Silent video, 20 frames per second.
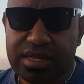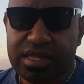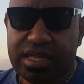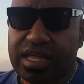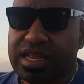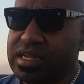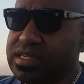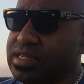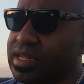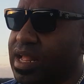
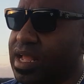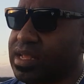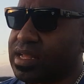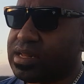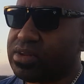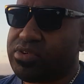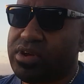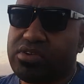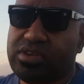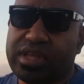It is like
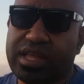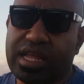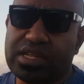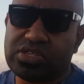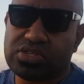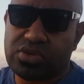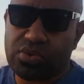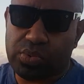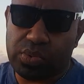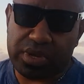trying to
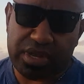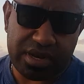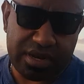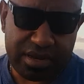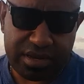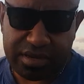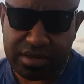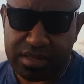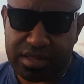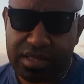catch the wind.
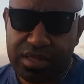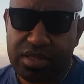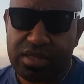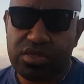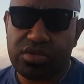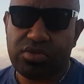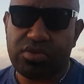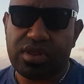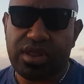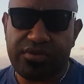
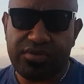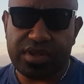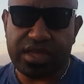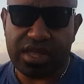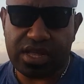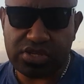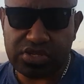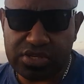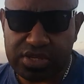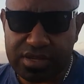You'll never
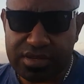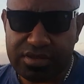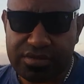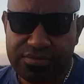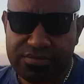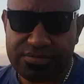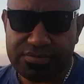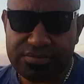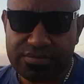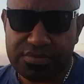catch it.
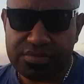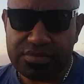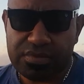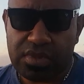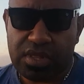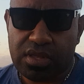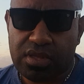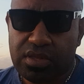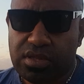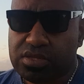
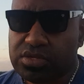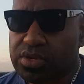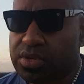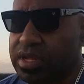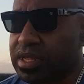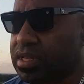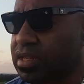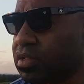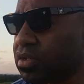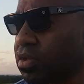So
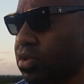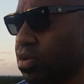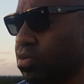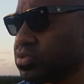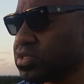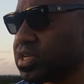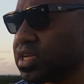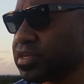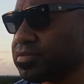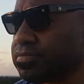in
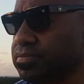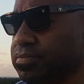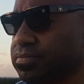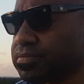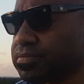closing,